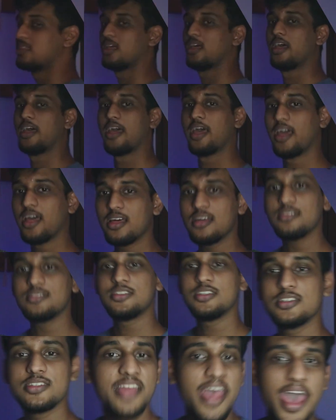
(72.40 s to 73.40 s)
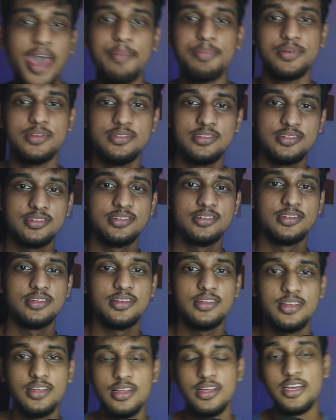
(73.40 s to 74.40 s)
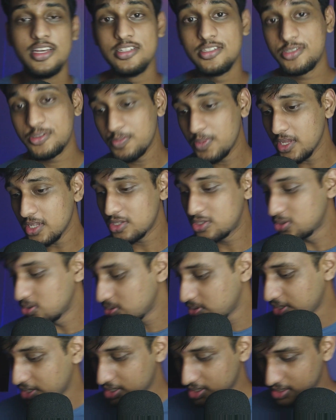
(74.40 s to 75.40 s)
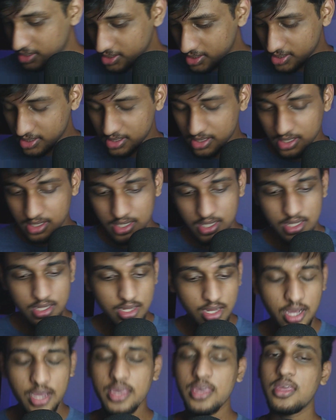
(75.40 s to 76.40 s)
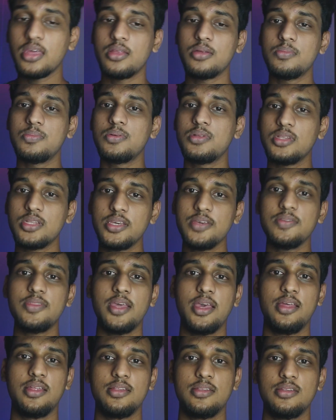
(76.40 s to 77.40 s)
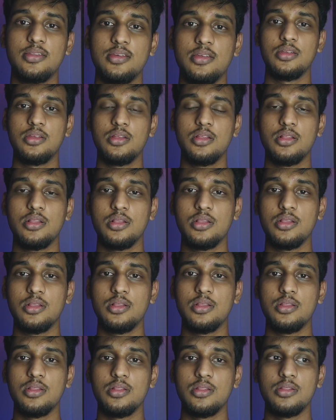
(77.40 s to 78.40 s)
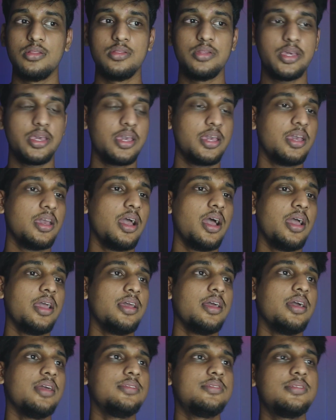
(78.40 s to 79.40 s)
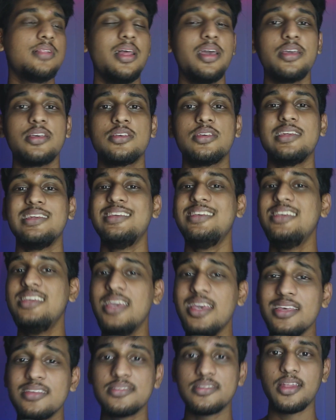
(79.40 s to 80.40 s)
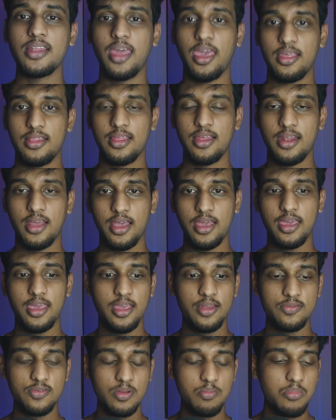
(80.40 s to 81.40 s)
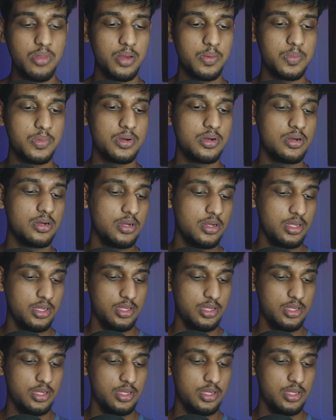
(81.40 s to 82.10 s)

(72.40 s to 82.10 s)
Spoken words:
the hell just happened? It's been 2 years? I can't believe that. Like, it's like yesterday that I can remember